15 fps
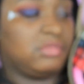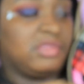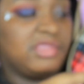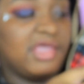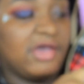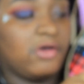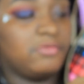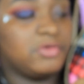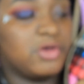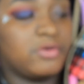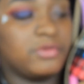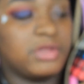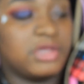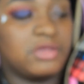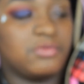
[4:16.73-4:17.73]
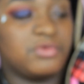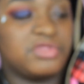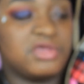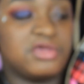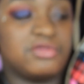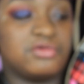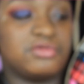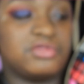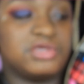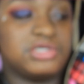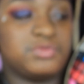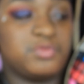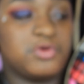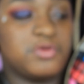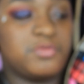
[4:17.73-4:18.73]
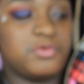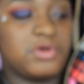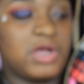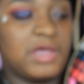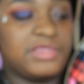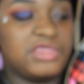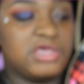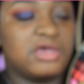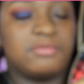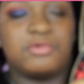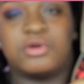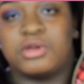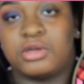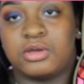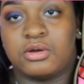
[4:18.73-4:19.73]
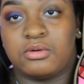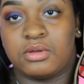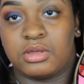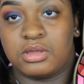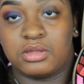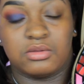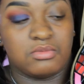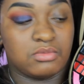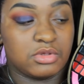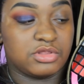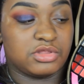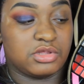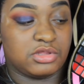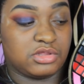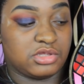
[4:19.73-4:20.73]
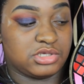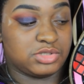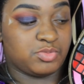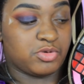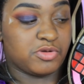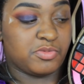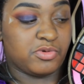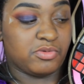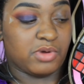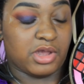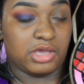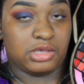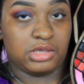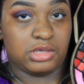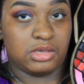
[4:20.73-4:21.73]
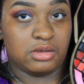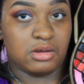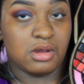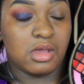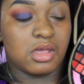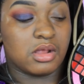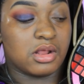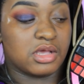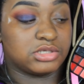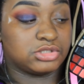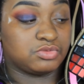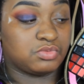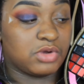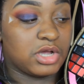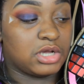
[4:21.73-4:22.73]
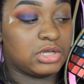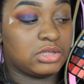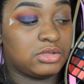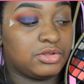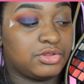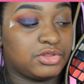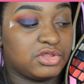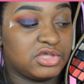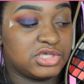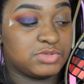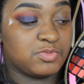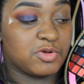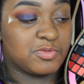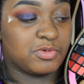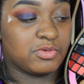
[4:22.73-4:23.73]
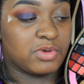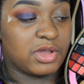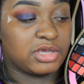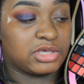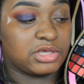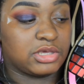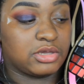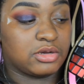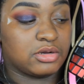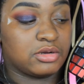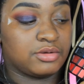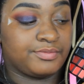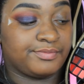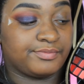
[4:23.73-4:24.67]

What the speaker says: Now I'm going in with either this purple. I think I'm going to go in with this purple right here, and as well this purple right here.